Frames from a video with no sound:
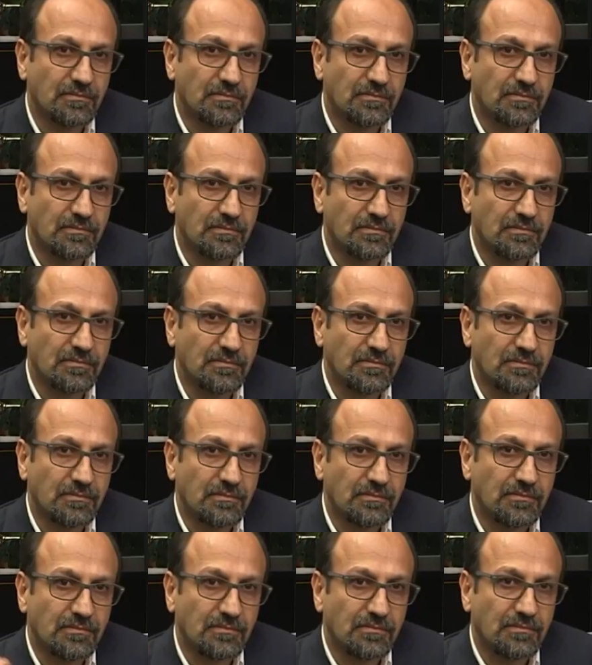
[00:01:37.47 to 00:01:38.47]

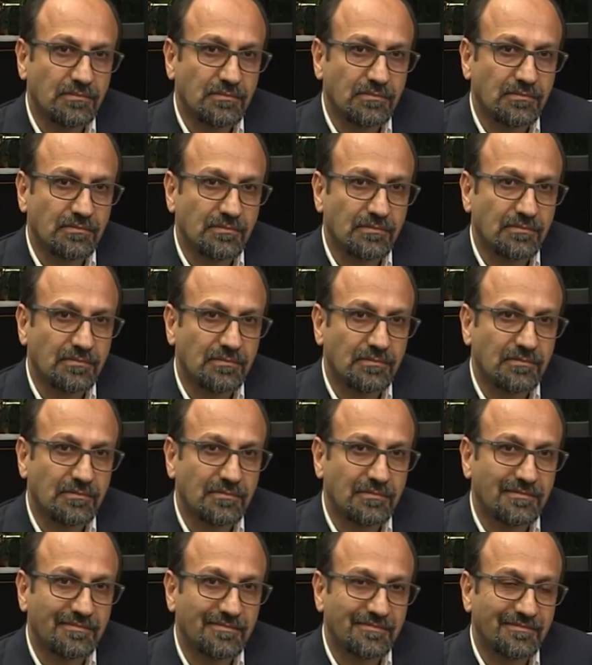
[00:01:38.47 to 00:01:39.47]

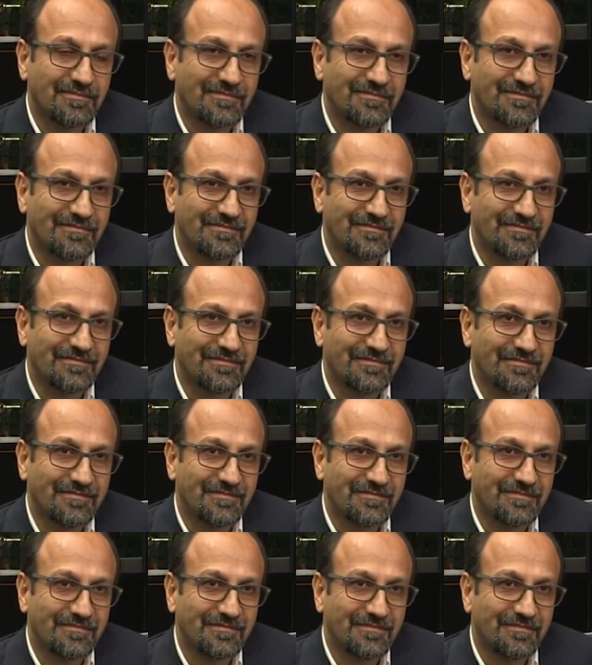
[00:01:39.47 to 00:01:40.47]

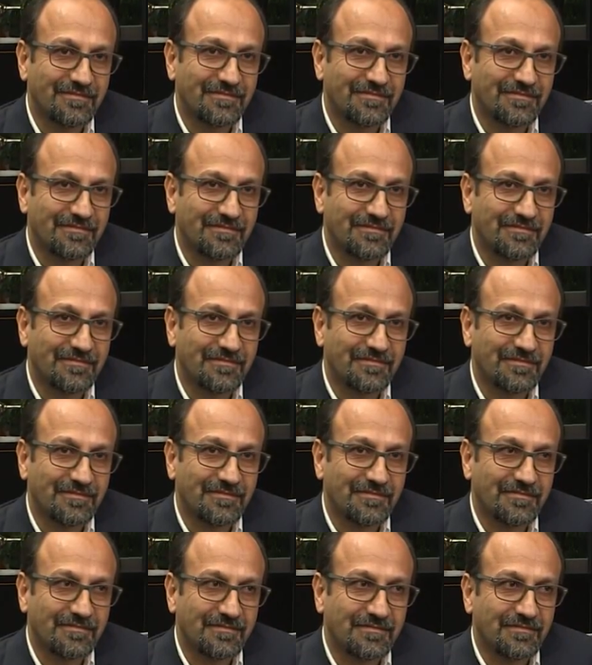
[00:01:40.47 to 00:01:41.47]

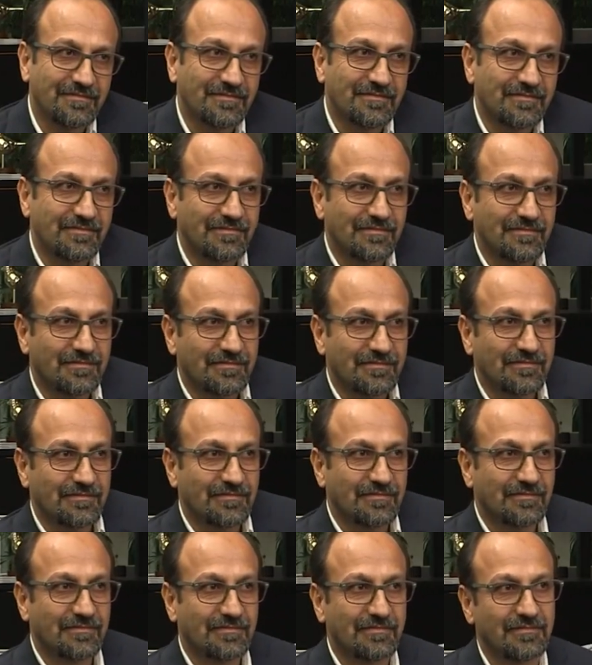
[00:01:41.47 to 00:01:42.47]

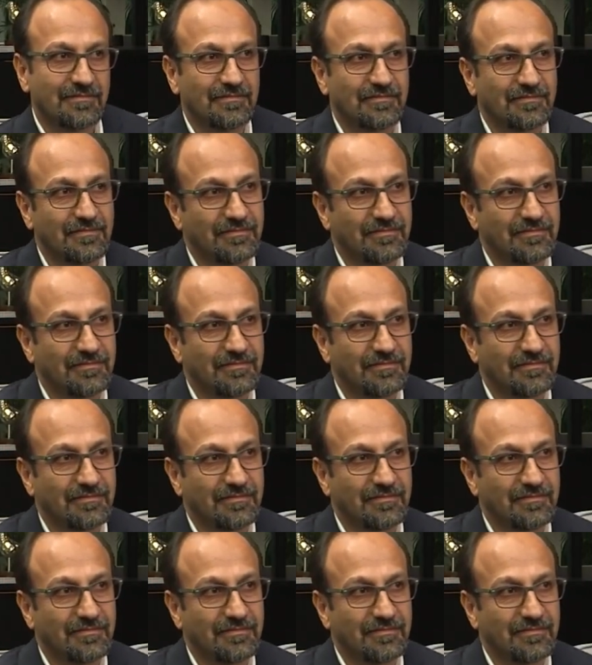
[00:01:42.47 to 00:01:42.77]
The person shown says nothing.